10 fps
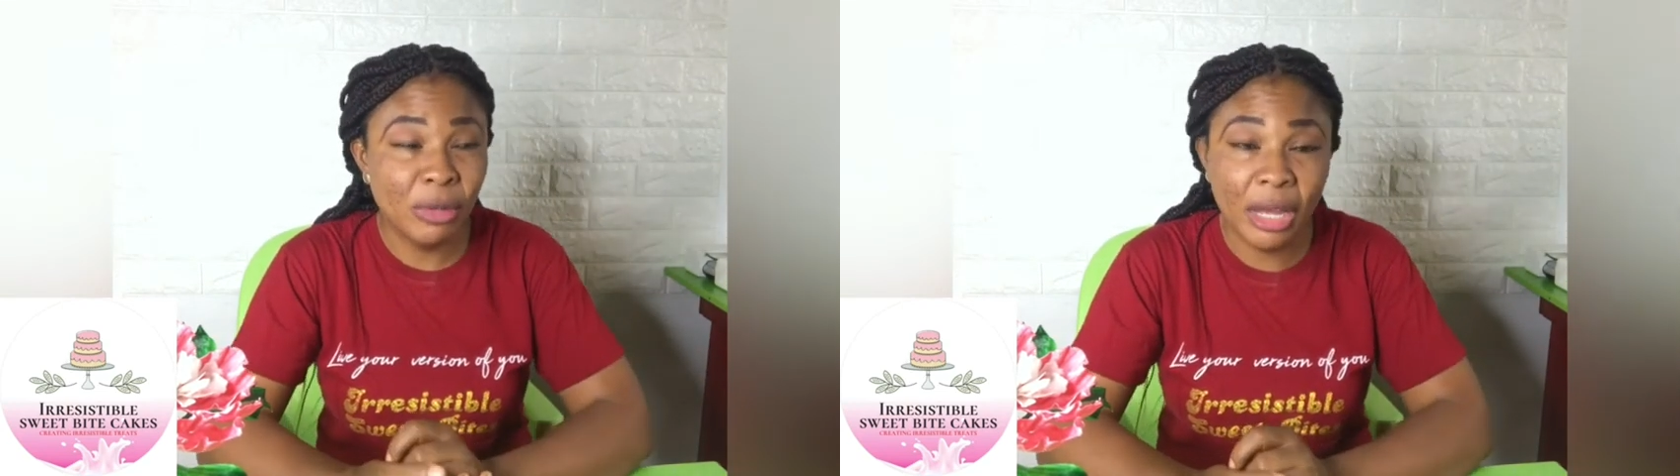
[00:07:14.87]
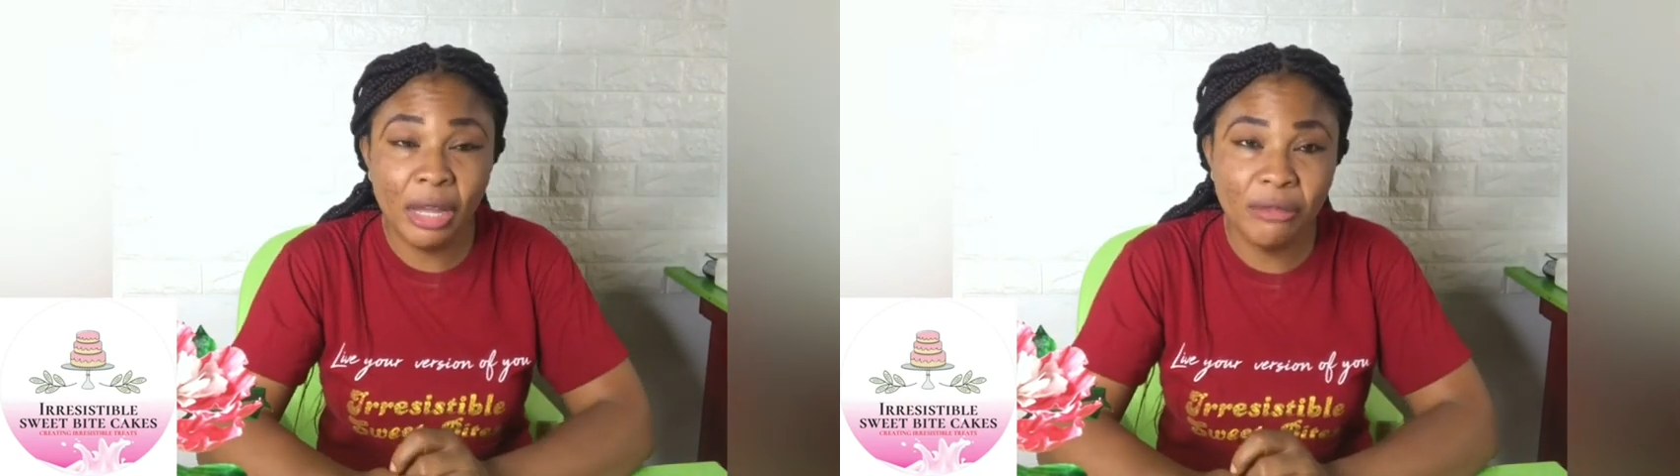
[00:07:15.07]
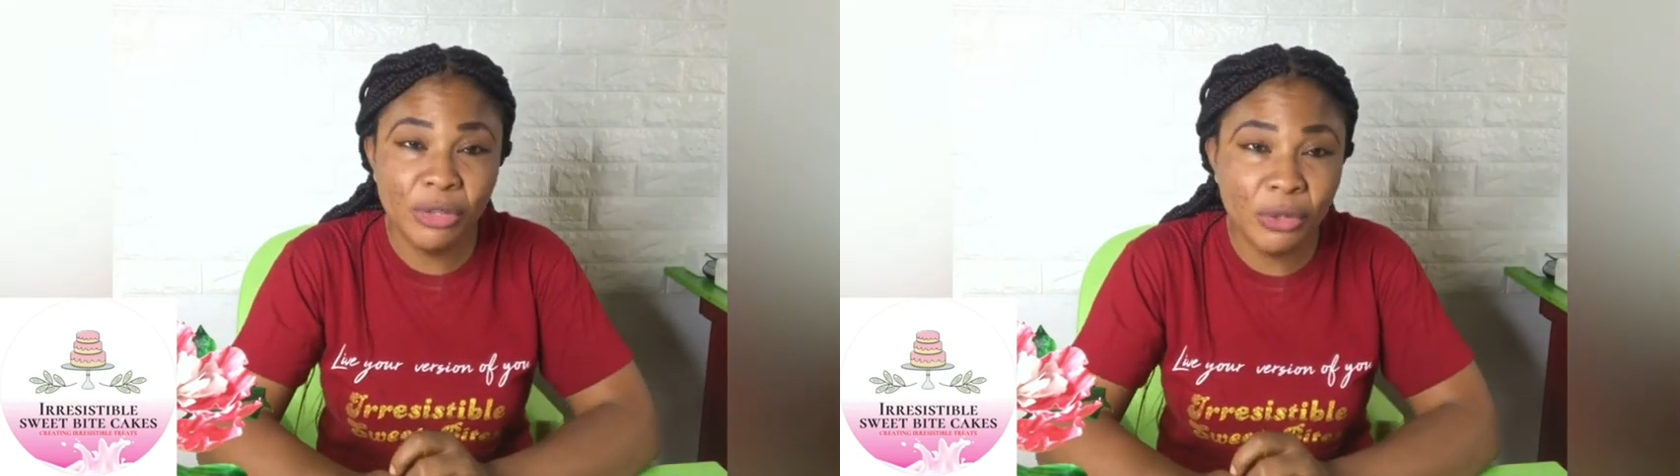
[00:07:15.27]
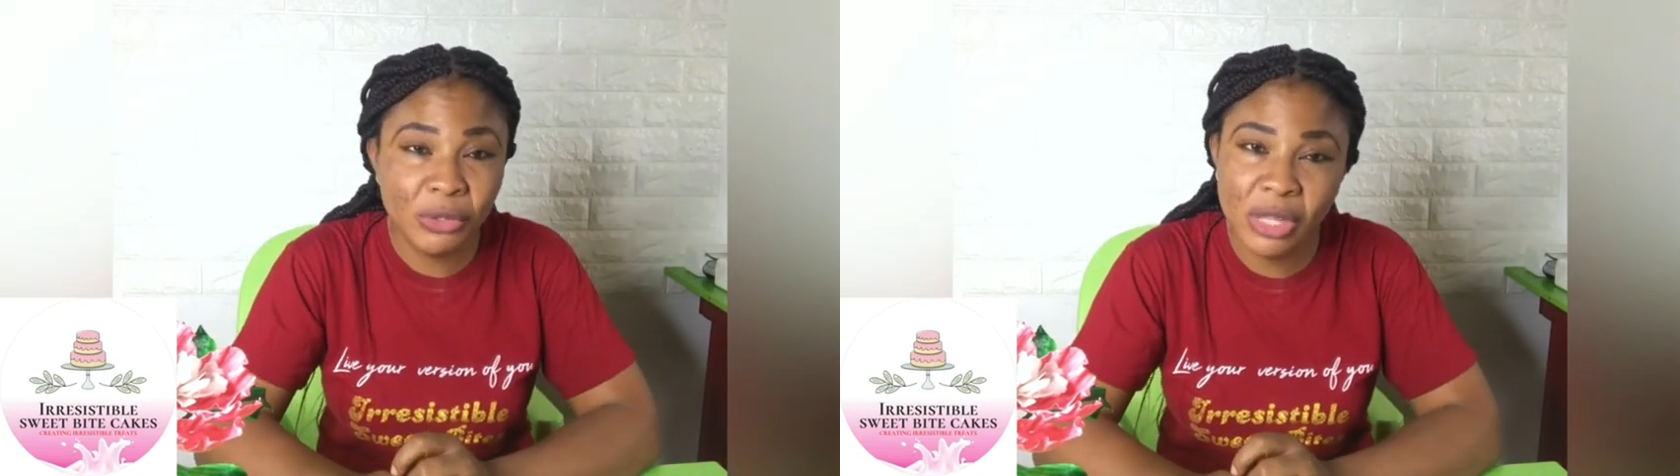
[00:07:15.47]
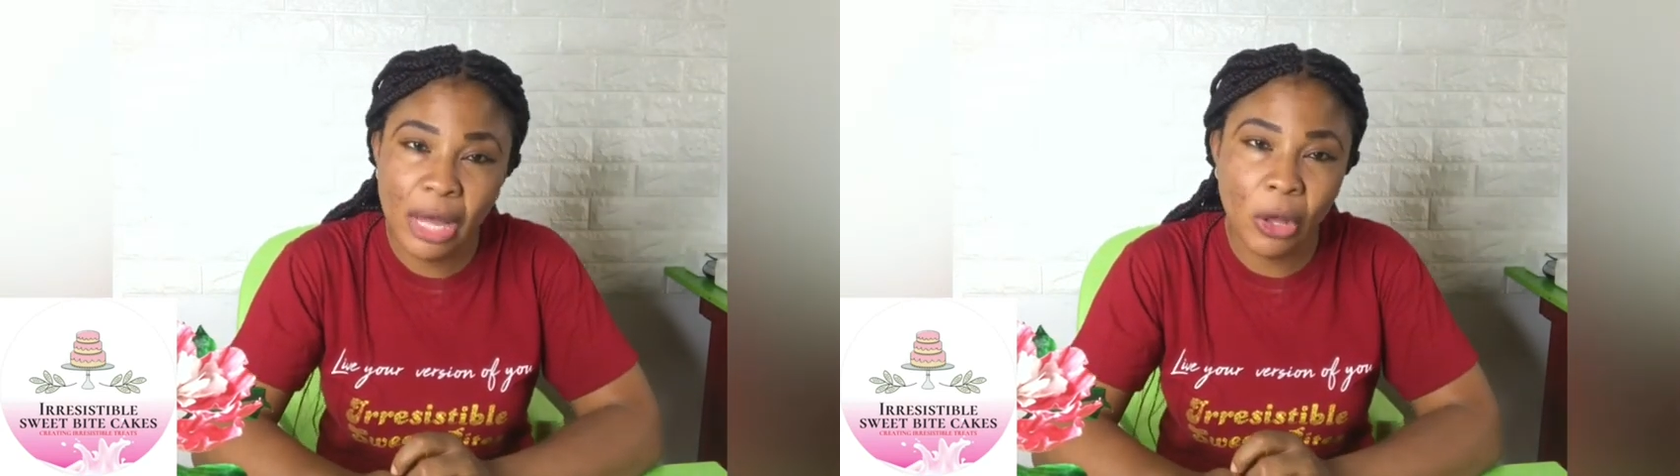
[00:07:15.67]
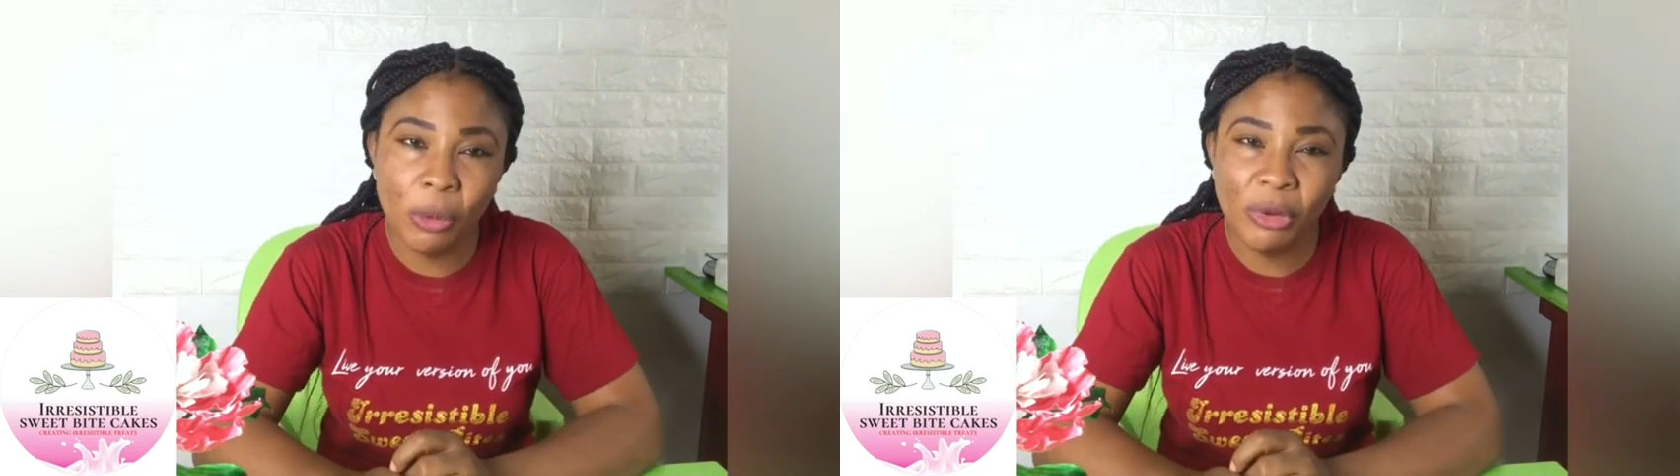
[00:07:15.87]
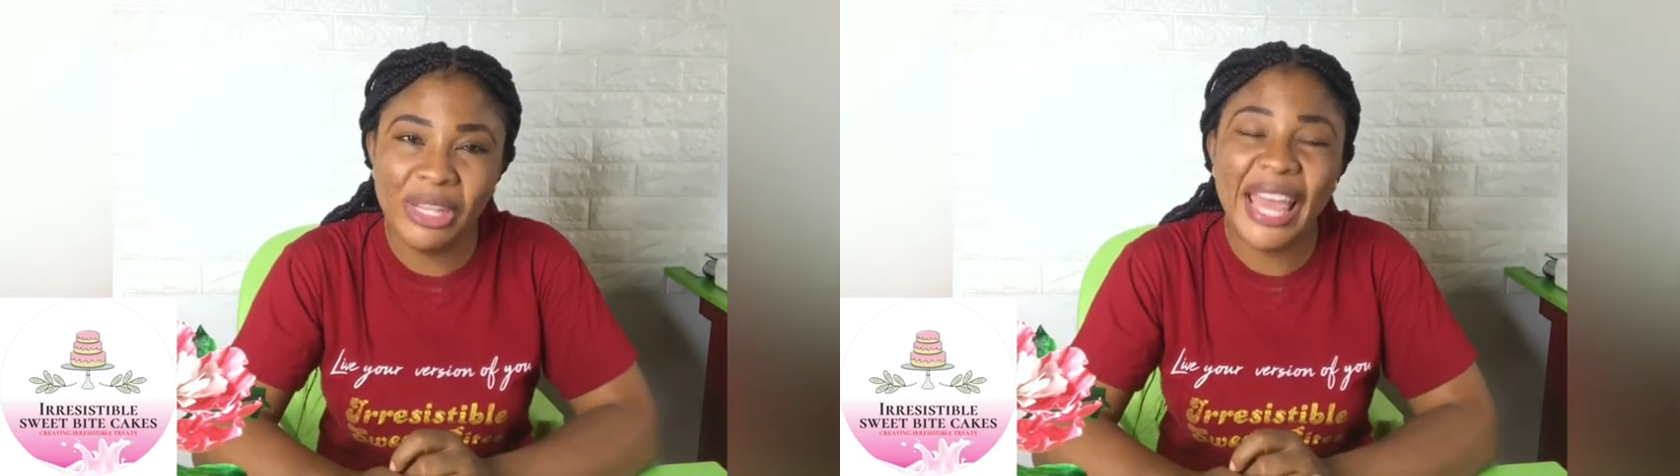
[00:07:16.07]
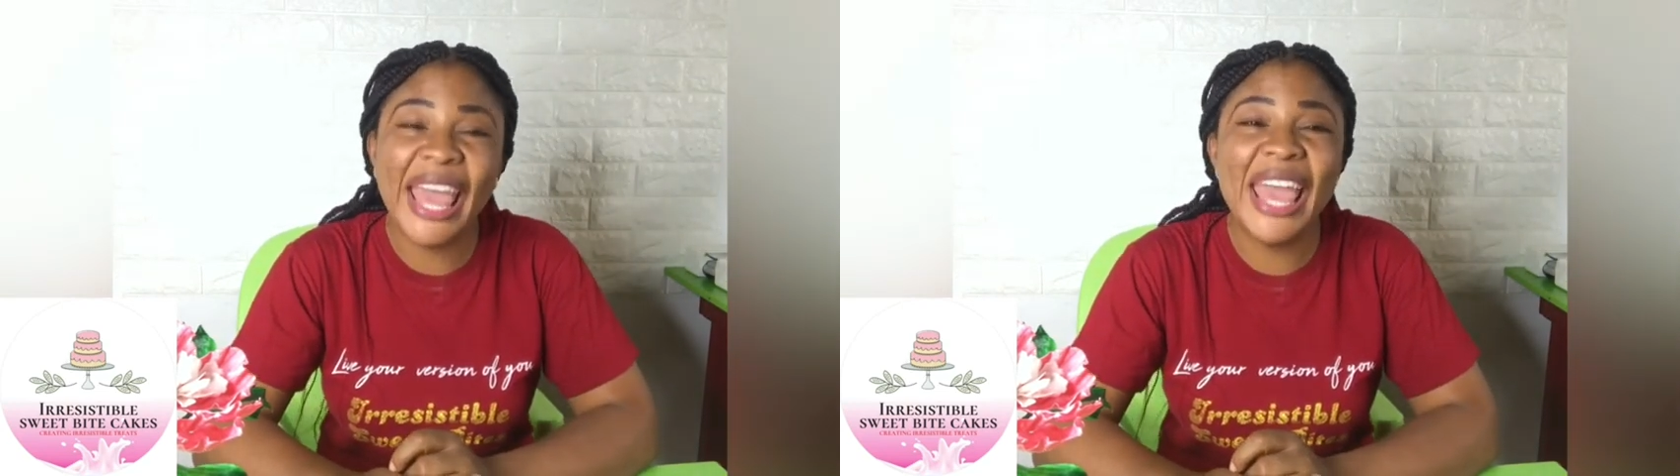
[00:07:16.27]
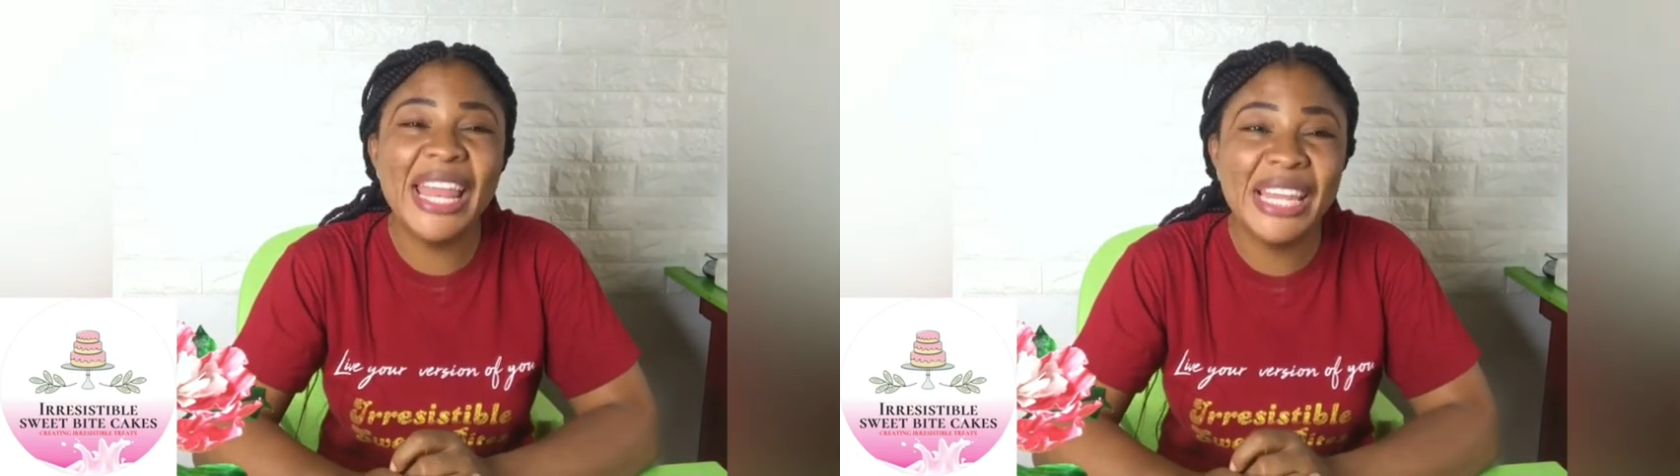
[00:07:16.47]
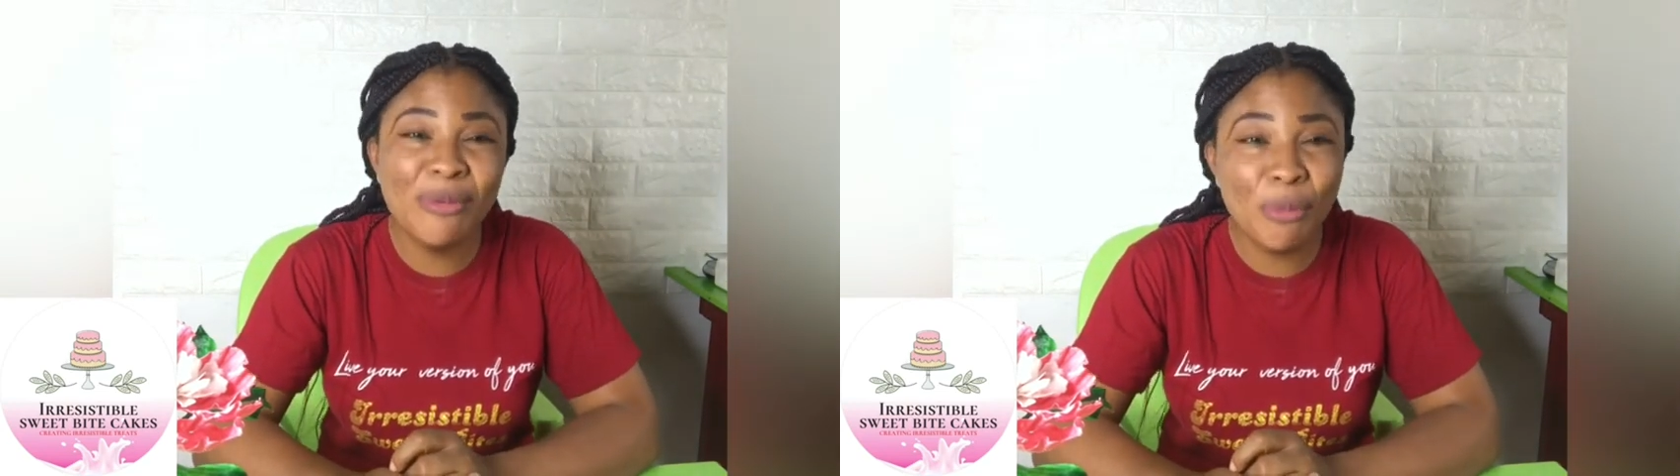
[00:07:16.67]
I haven't used that cupboard
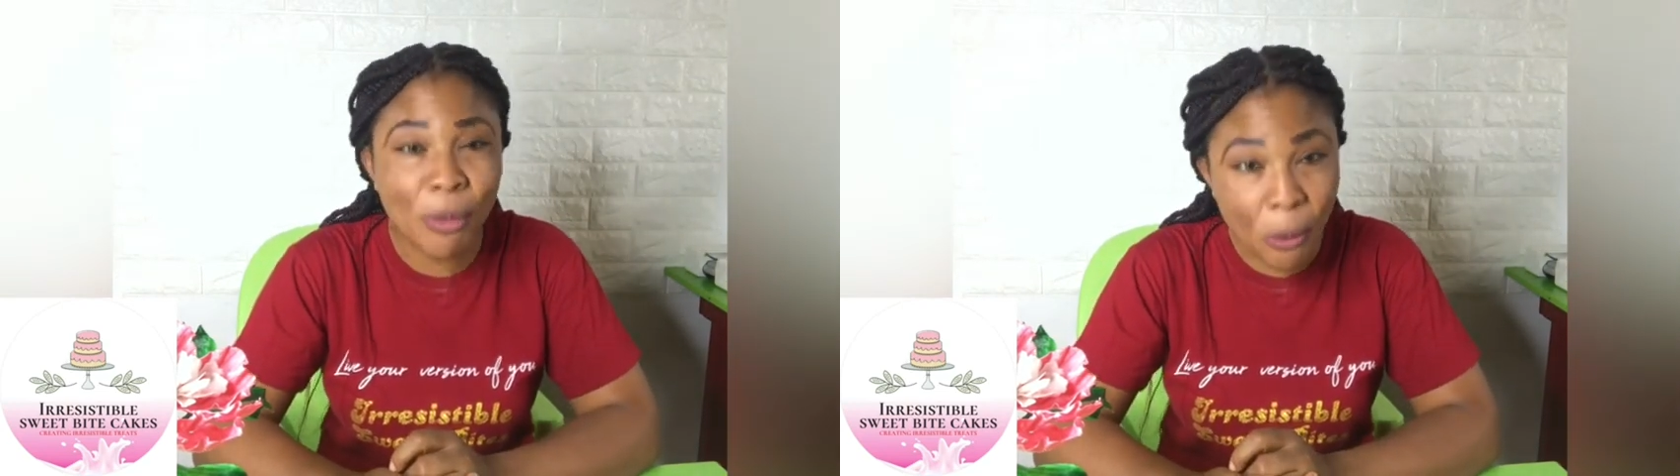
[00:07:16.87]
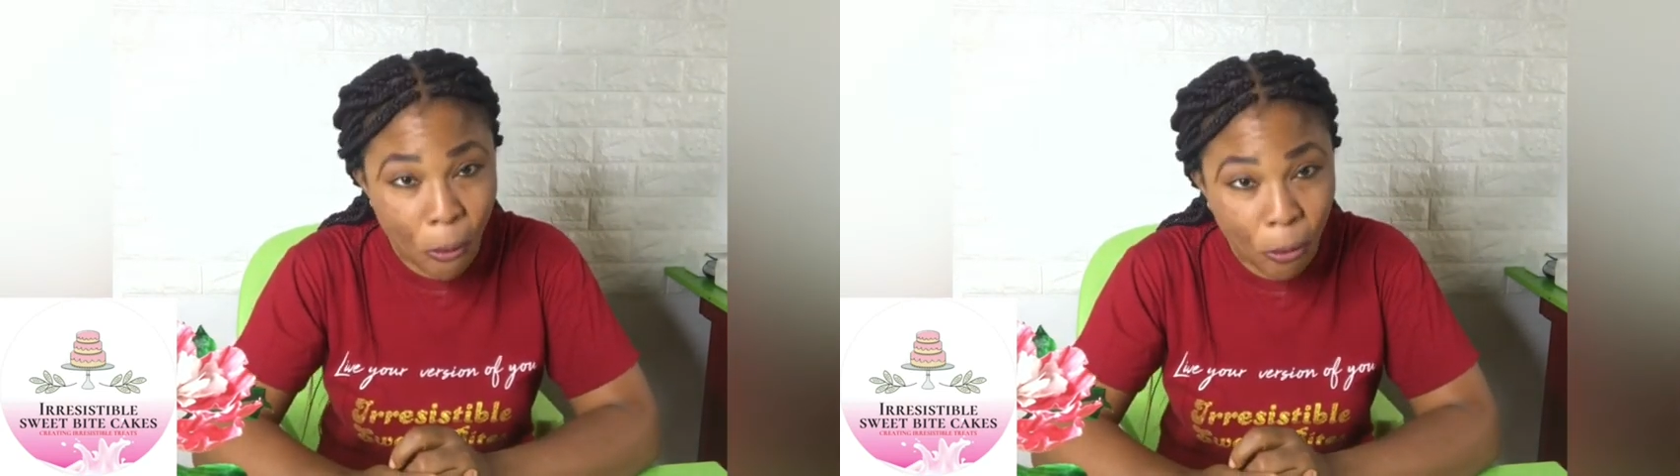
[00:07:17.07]
anymore